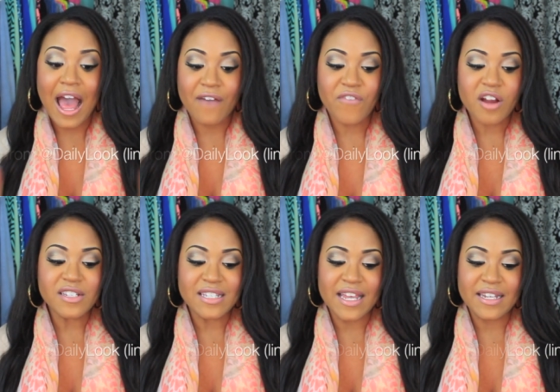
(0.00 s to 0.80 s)
I
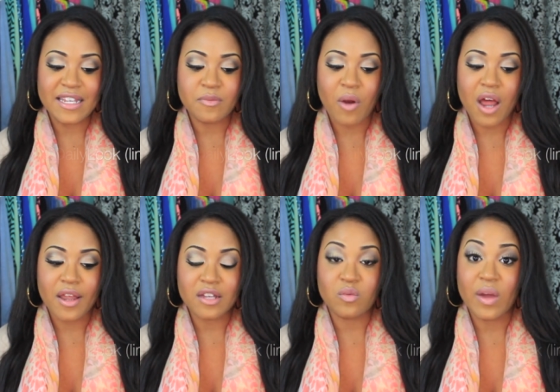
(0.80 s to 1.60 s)
first seen these
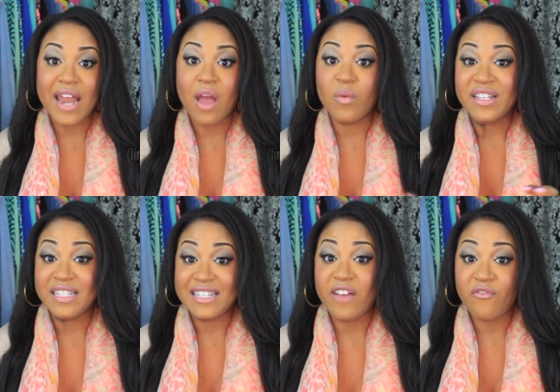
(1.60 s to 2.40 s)
products when I went
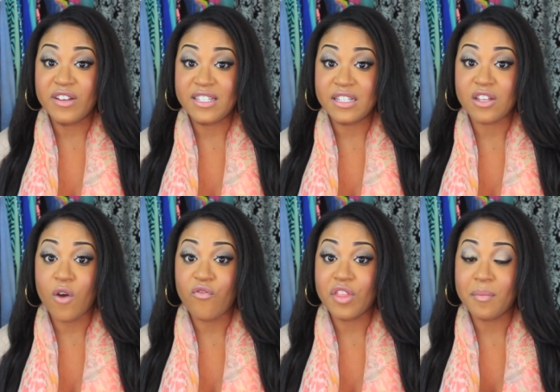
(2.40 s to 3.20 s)
to San
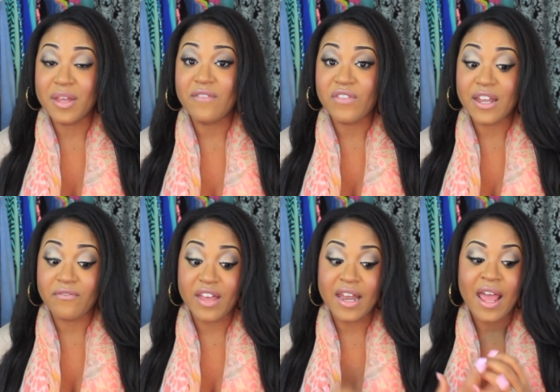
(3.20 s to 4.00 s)
Francisco for the Benefit
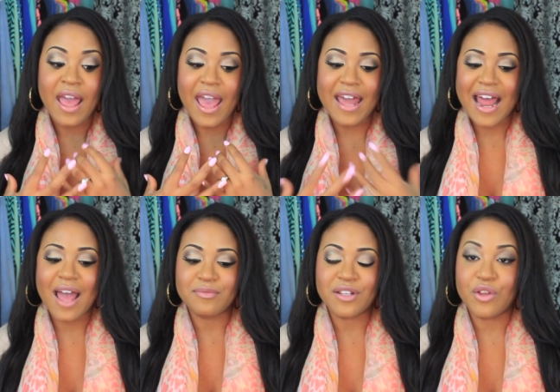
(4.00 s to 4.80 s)
event, and I
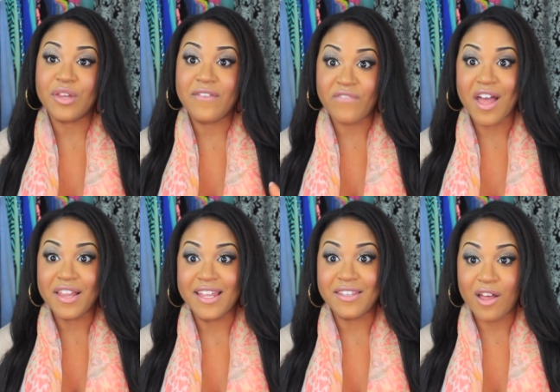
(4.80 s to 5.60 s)
absolutely fell
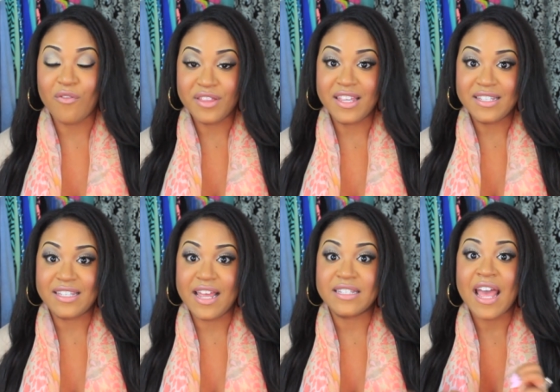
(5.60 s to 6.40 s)
in love with these
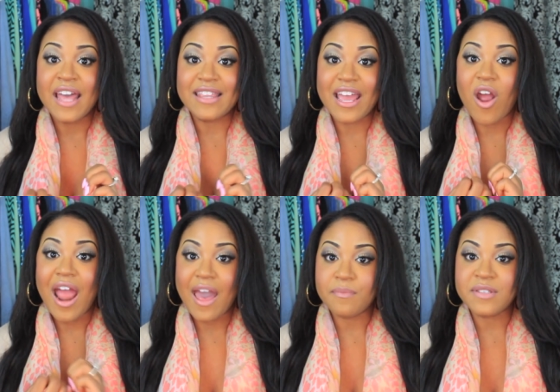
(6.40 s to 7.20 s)
things. They are
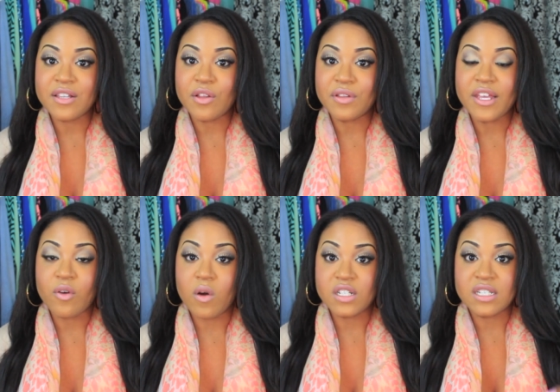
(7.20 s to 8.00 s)
absolutely
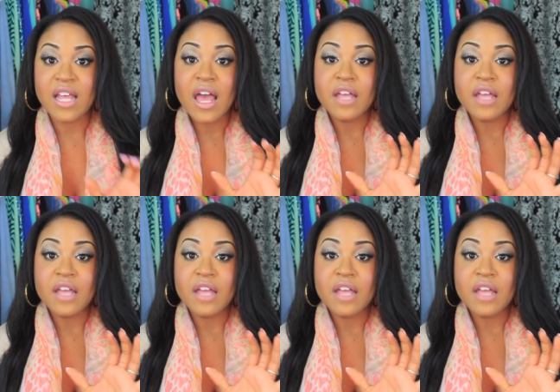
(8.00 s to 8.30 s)
gorgeous.